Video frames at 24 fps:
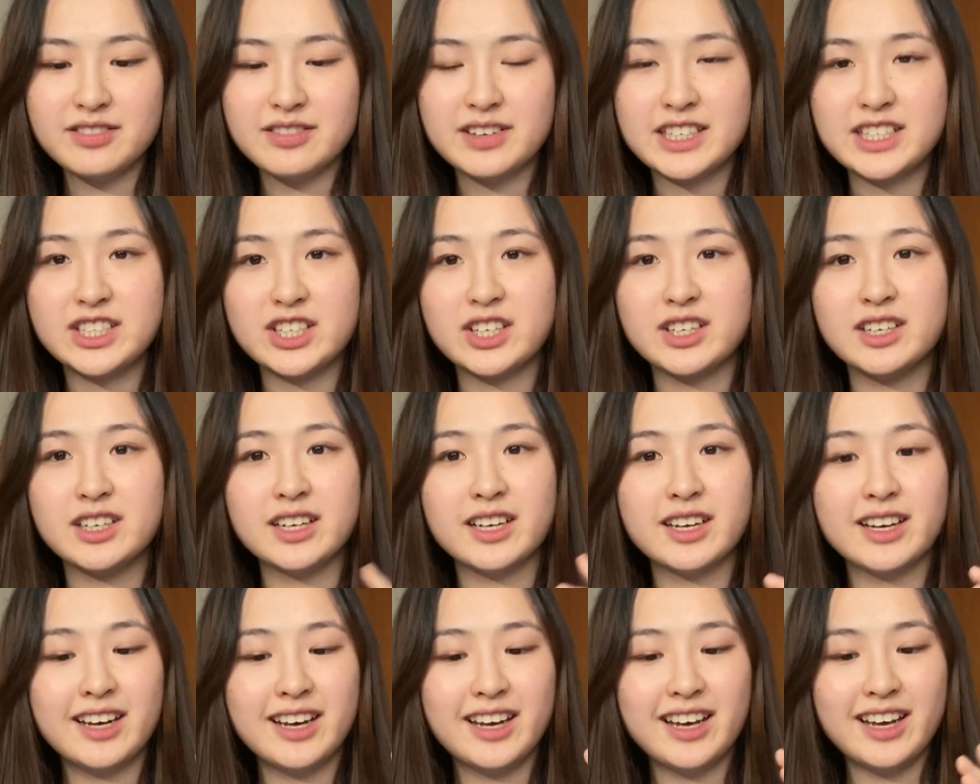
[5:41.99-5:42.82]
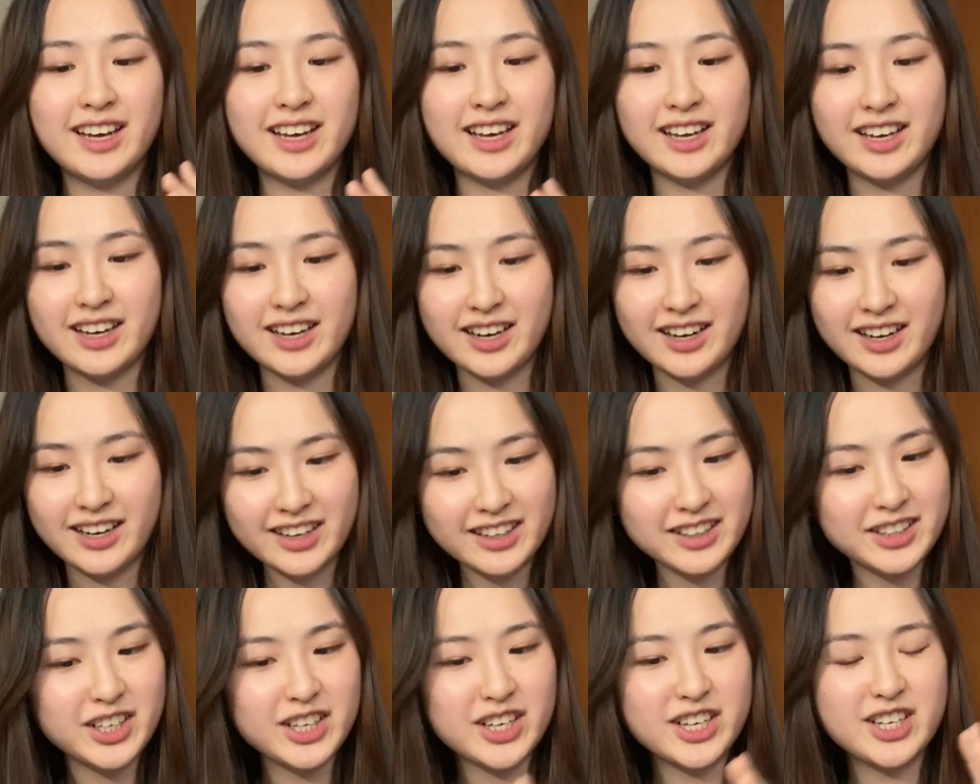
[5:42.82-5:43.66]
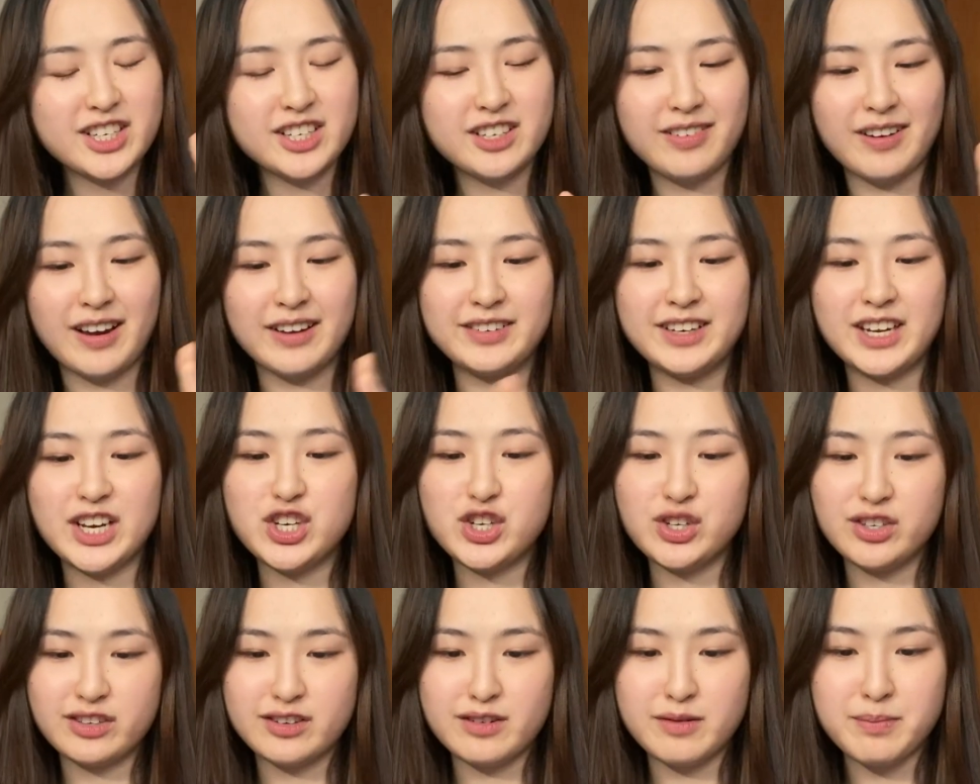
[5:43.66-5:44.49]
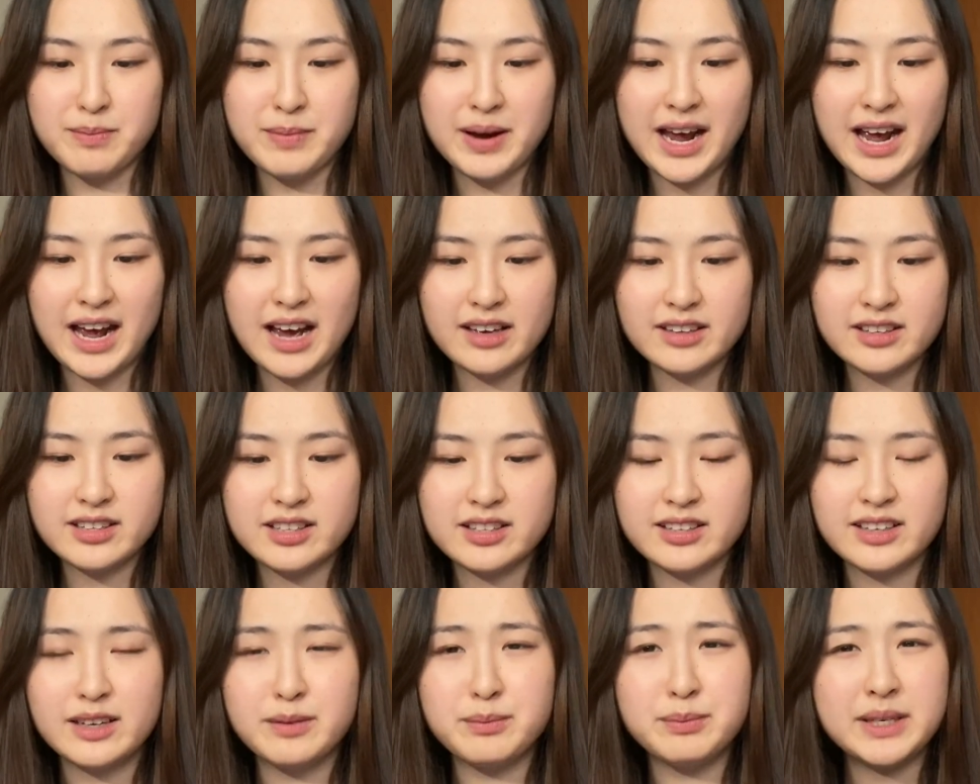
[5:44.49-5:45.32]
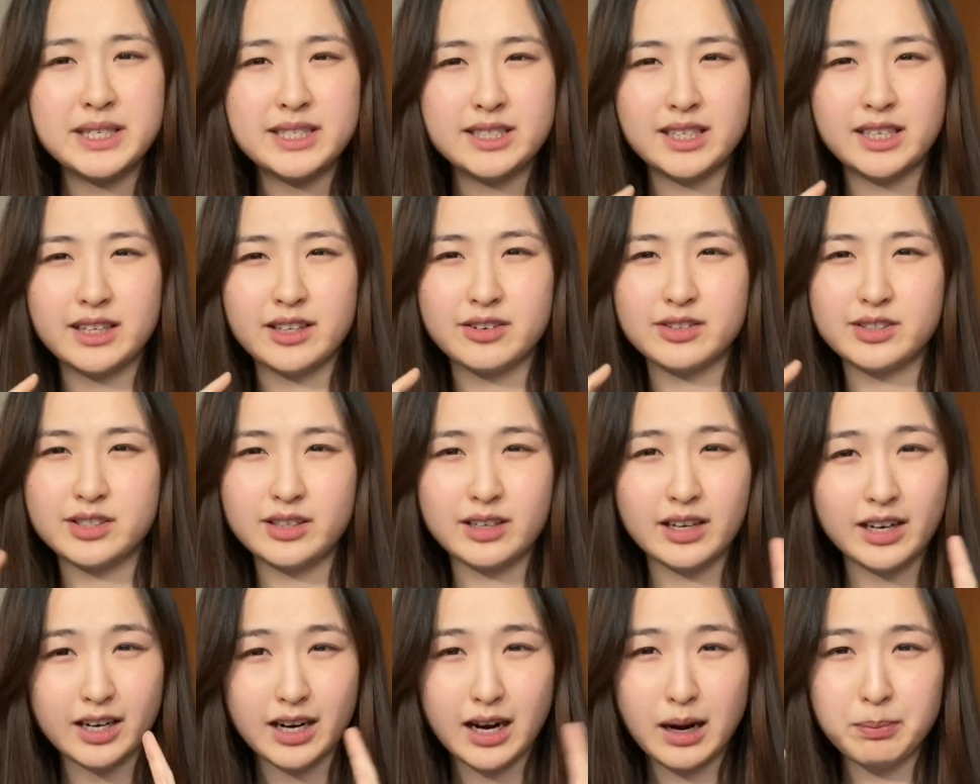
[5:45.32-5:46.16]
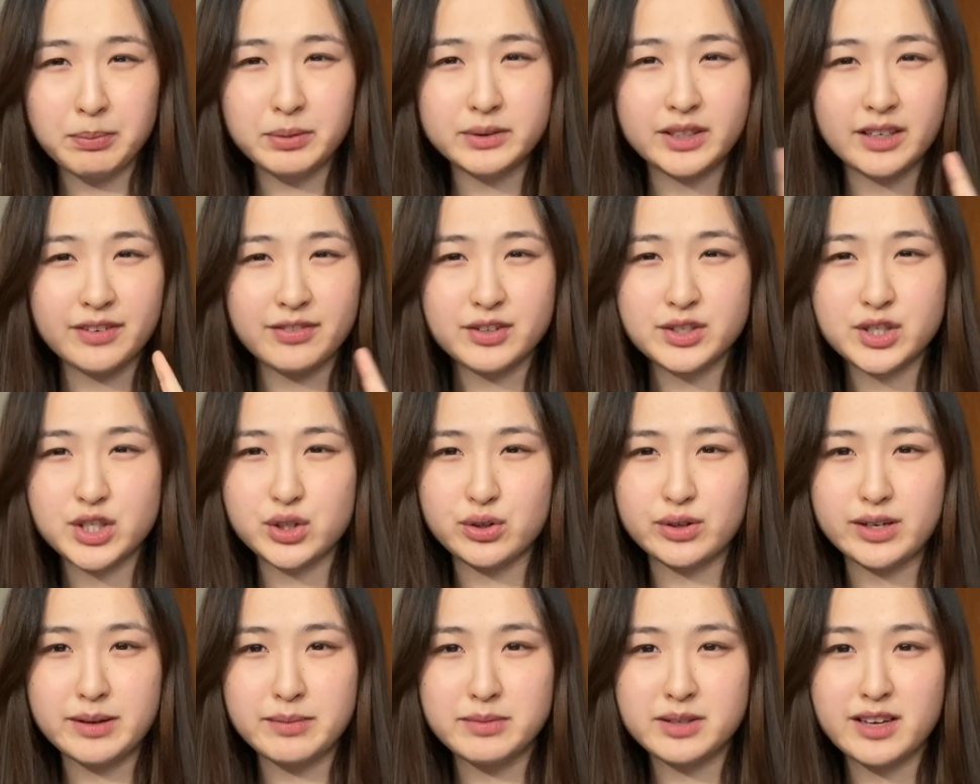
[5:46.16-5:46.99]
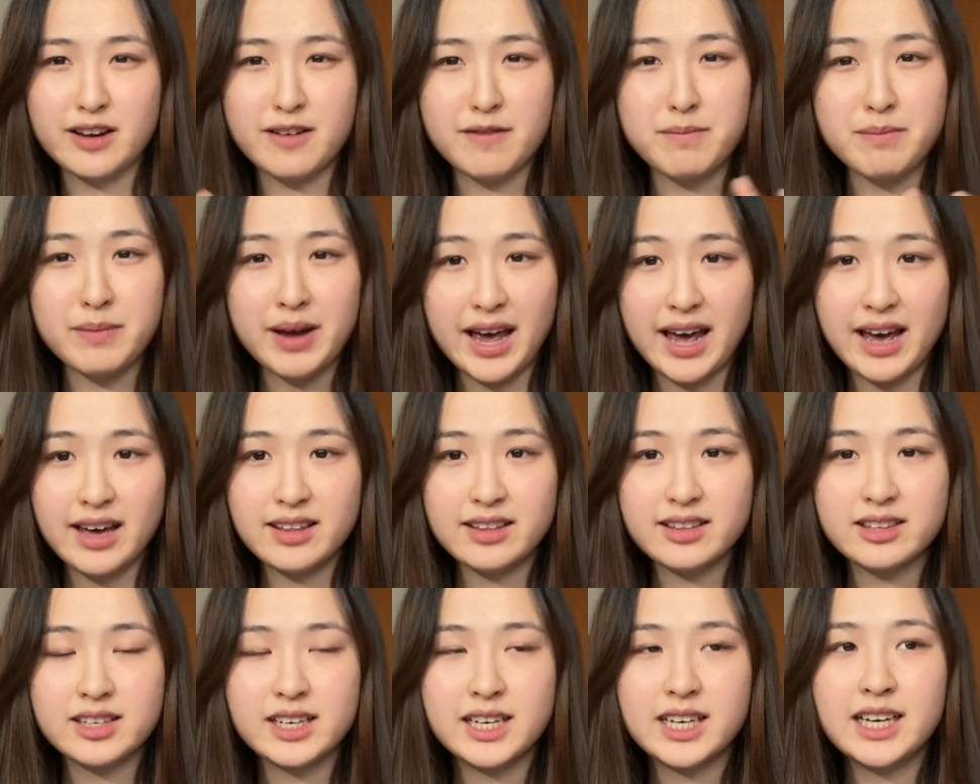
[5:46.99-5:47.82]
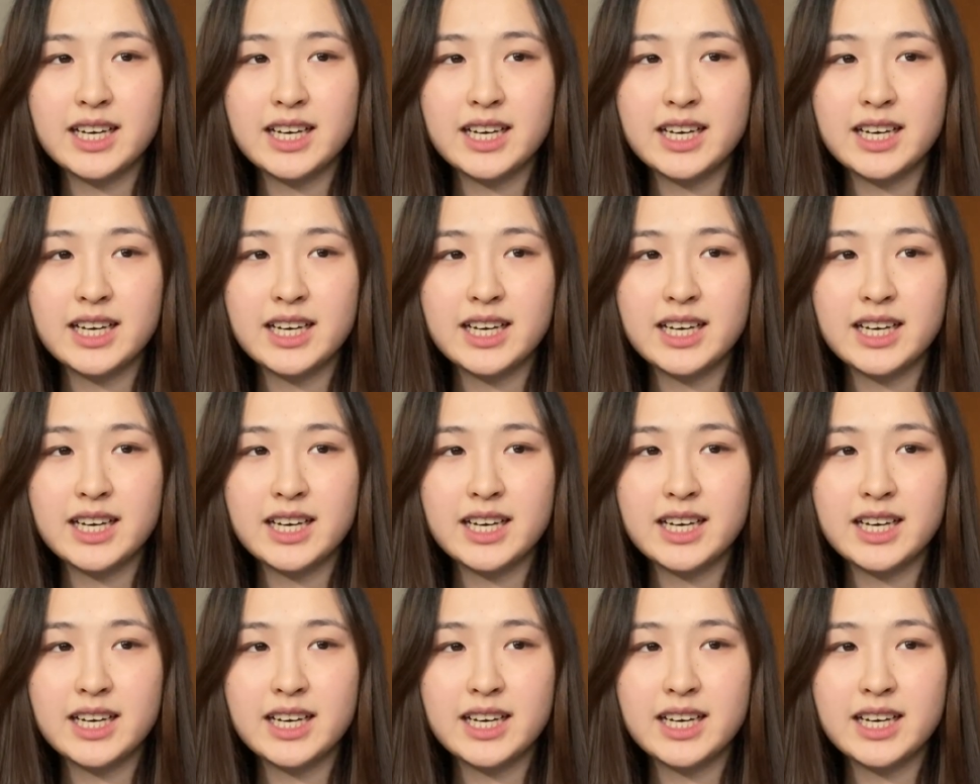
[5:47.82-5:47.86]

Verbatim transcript: I took uh, English, foundations of math. In BC, there's a couple different streams of math.